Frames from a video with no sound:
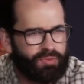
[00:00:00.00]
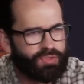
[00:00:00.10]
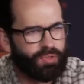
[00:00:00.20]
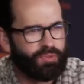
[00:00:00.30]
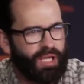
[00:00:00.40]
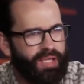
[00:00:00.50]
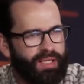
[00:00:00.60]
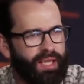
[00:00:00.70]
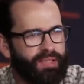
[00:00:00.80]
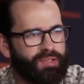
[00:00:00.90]
so they
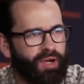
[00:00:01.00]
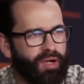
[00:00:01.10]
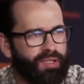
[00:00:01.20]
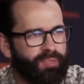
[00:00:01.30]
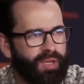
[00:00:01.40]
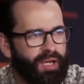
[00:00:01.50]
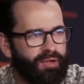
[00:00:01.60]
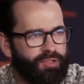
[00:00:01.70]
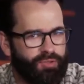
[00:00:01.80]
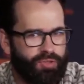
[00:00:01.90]
can't talk
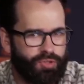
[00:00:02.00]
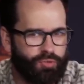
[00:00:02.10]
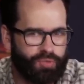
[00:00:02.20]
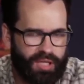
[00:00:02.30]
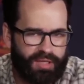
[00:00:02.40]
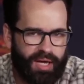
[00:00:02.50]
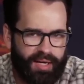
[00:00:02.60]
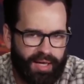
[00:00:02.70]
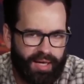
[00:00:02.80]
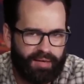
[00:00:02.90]
about, you, you
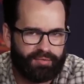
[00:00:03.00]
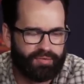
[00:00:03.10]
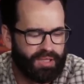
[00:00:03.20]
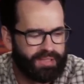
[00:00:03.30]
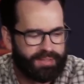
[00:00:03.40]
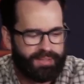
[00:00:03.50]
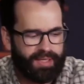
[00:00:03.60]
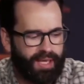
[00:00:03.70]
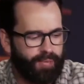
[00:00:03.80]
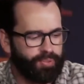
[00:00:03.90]
cannot have
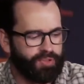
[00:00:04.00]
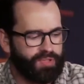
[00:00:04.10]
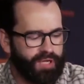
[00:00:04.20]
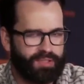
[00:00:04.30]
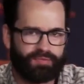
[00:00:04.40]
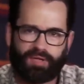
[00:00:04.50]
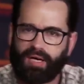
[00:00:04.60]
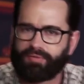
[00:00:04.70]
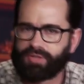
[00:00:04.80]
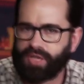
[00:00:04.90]
a productive
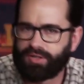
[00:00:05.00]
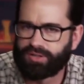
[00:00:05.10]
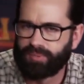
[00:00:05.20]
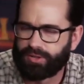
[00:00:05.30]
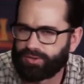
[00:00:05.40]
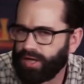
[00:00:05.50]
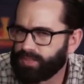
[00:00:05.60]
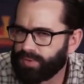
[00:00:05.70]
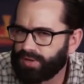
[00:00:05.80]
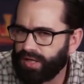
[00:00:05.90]
conversation about
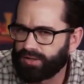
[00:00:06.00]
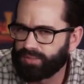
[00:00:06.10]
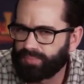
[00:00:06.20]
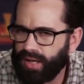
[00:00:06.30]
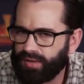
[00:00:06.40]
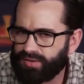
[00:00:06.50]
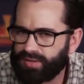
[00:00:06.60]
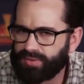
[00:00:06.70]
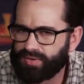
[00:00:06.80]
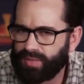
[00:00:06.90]
transportation
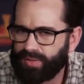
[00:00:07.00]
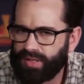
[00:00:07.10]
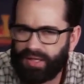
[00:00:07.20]
policy with someone